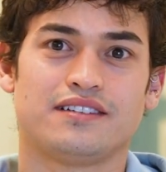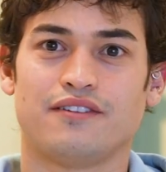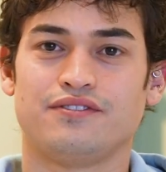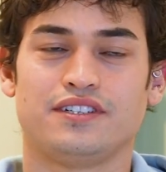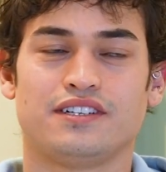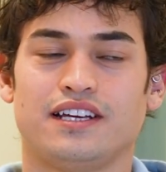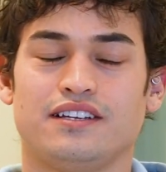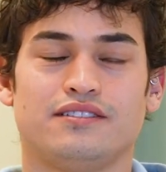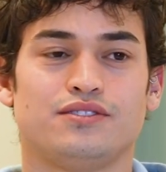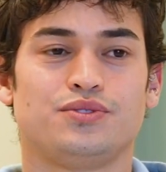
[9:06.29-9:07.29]
After like
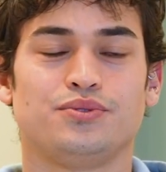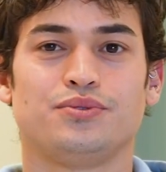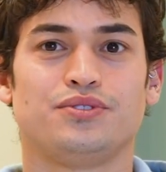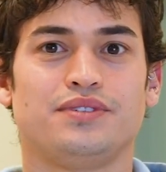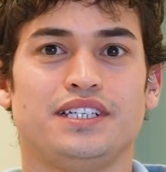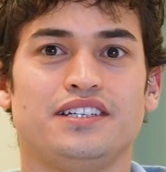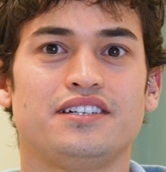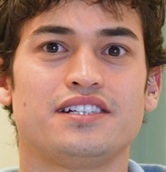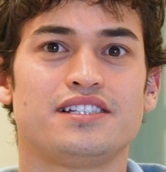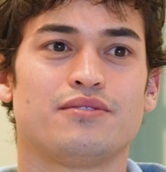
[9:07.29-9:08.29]
2-3 years,